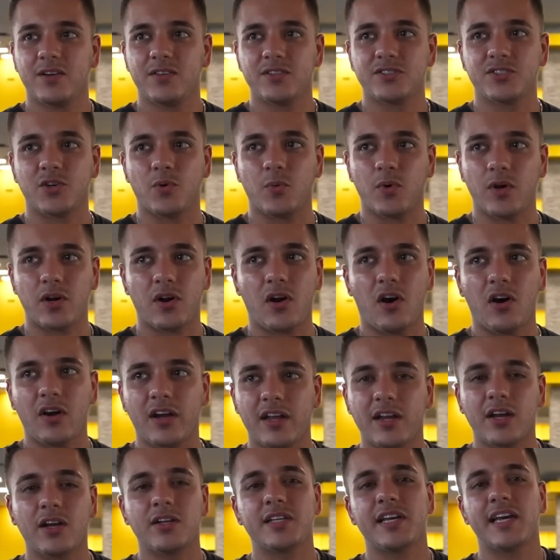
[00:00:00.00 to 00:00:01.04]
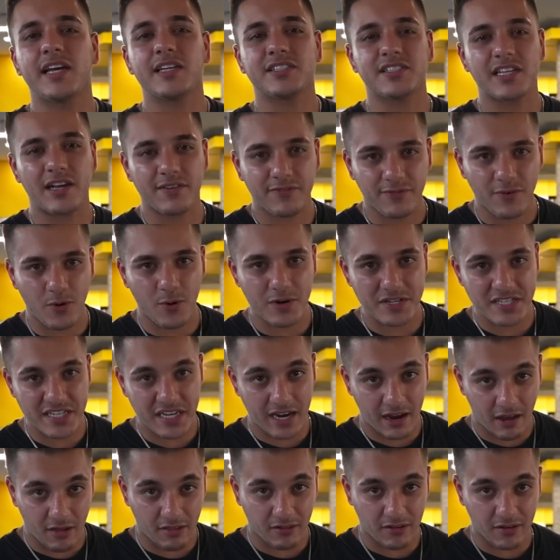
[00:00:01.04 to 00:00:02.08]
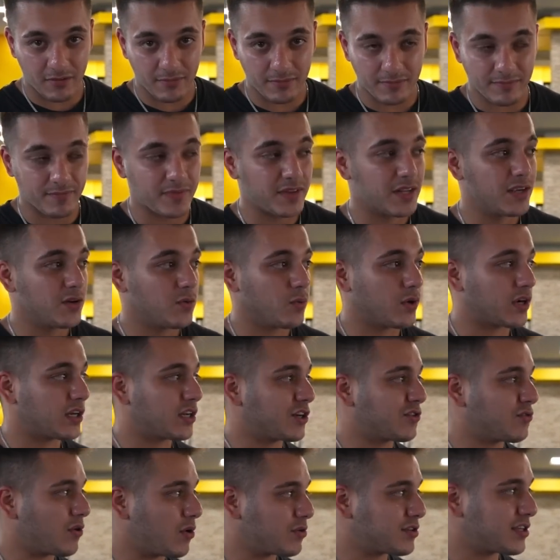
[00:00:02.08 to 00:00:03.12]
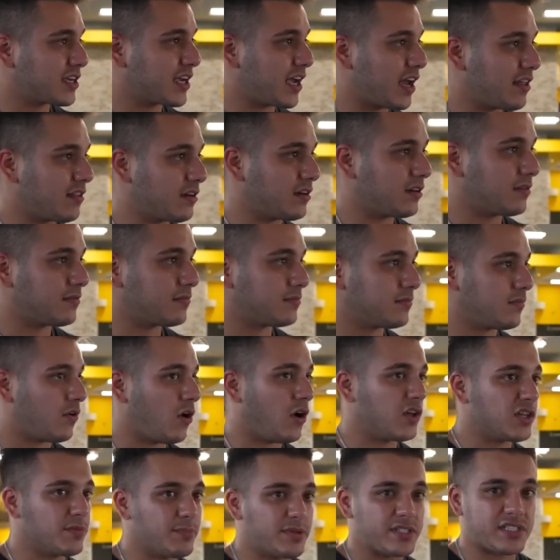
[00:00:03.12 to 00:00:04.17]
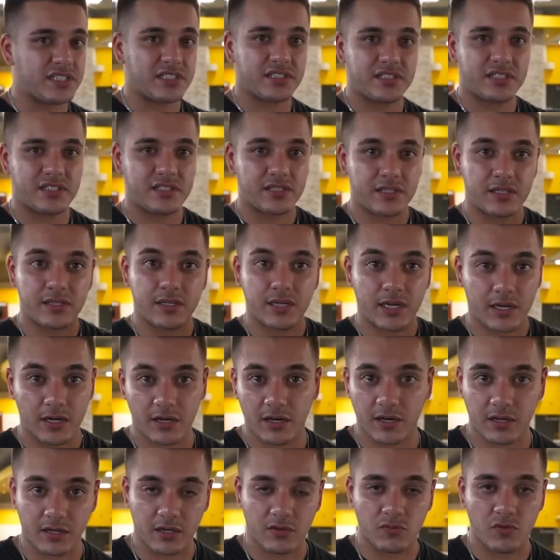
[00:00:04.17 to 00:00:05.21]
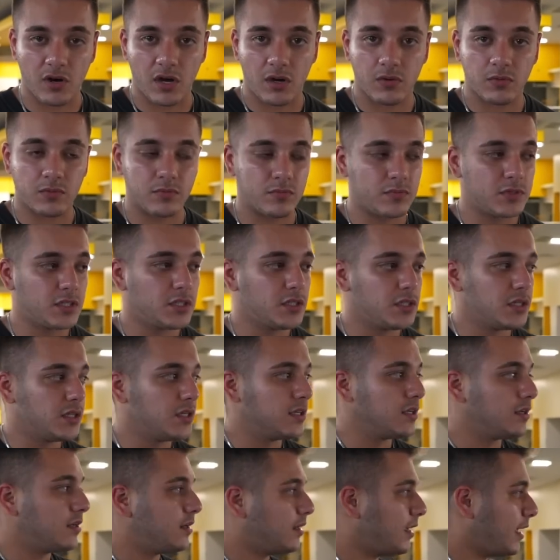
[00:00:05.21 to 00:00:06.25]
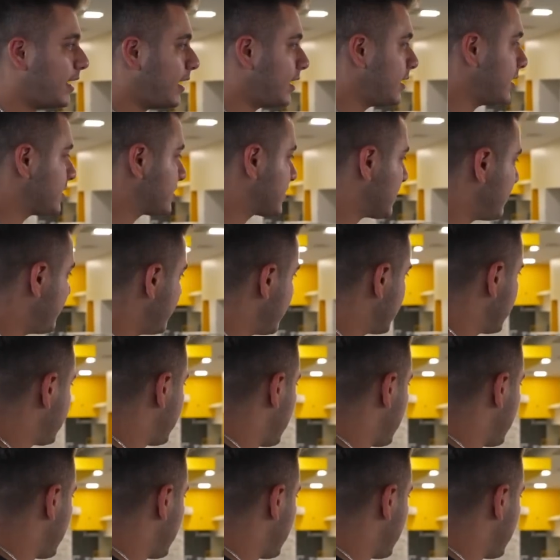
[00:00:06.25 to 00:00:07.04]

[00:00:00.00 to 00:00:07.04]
So we're all going to take a step forward together. We're going to grow together. All the businesses in here are going to grow, and it's going to be a good